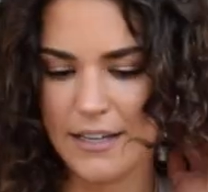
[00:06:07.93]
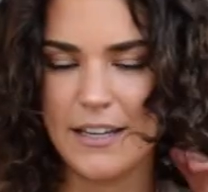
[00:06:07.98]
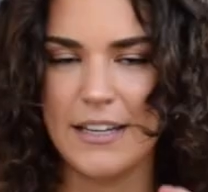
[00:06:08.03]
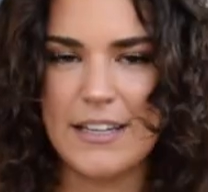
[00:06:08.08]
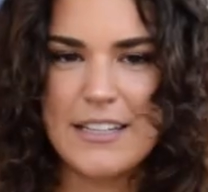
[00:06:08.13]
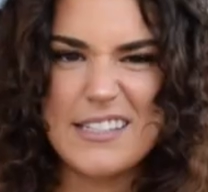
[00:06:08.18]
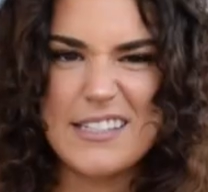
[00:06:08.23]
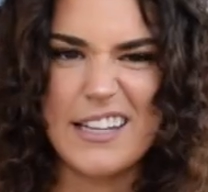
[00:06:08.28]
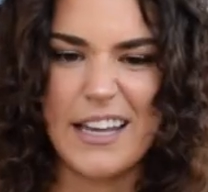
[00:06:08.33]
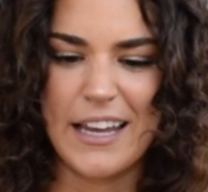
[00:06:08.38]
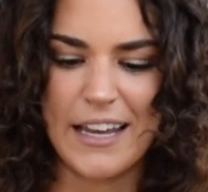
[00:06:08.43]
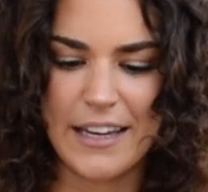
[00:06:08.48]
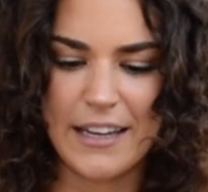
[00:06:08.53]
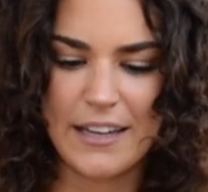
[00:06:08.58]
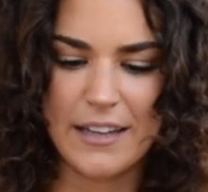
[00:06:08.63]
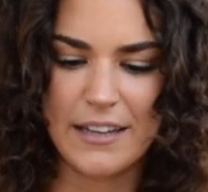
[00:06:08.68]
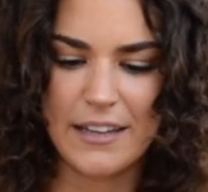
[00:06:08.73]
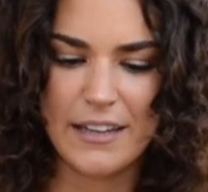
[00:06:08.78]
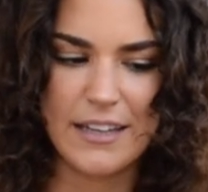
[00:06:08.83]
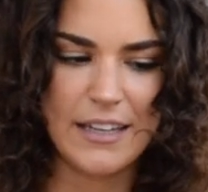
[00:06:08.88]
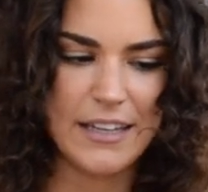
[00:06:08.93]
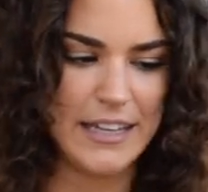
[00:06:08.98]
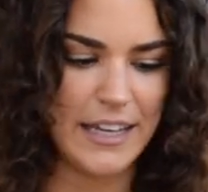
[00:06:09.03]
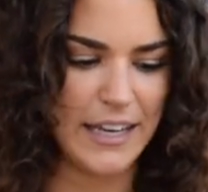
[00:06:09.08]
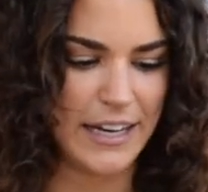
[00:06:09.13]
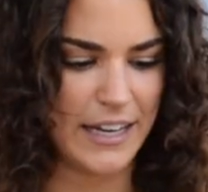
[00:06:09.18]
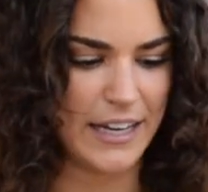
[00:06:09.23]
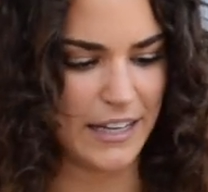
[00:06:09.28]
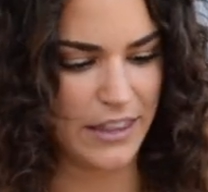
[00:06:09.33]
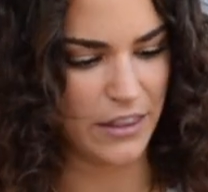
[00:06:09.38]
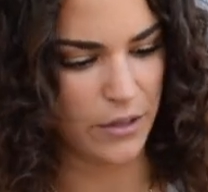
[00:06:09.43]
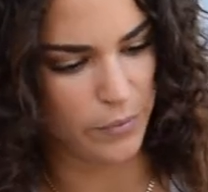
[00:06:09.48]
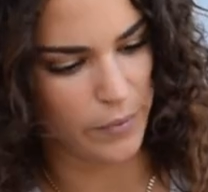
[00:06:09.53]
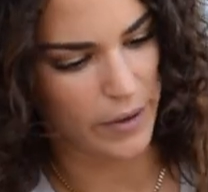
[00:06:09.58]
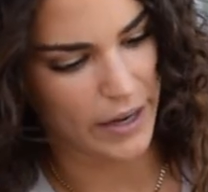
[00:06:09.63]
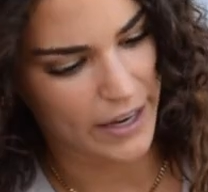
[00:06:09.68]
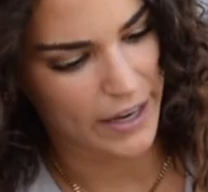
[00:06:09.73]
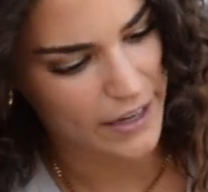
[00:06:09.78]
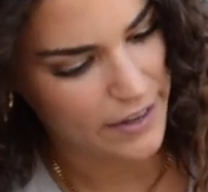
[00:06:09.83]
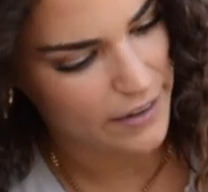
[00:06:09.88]
is like getting in the
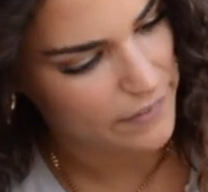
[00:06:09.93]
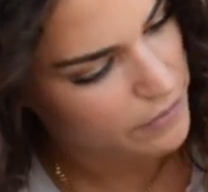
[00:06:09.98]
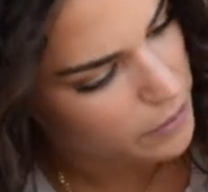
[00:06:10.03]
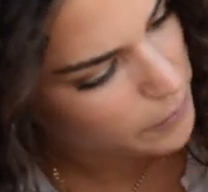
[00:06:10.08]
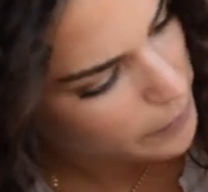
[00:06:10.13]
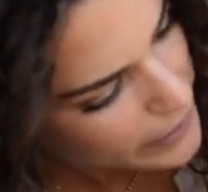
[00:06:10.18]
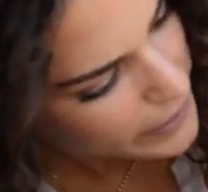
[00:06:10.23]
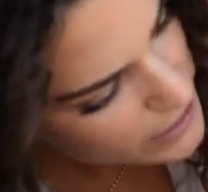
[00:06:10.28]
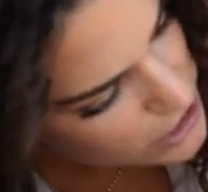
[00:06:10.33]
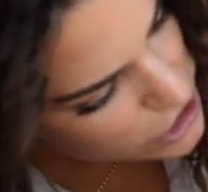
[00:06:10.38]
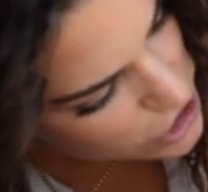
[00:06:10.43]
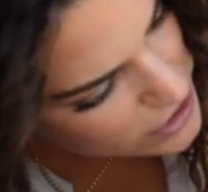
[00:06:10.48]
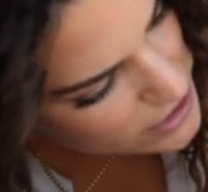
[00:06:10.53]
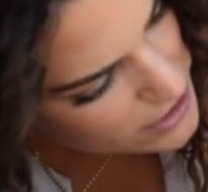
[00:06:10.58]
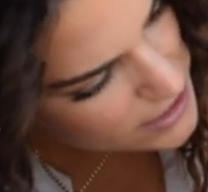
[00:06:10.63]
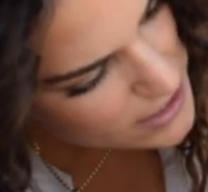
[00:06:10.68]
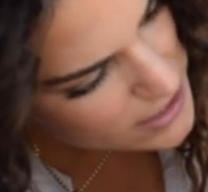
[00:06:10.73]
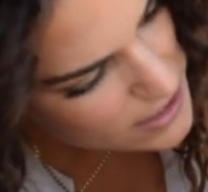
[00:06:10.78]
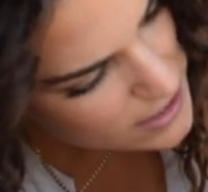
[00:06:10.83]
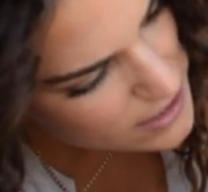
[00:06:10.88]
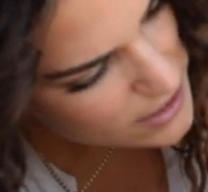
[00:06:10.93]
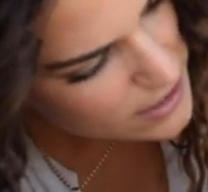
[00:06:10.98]
way of the pages.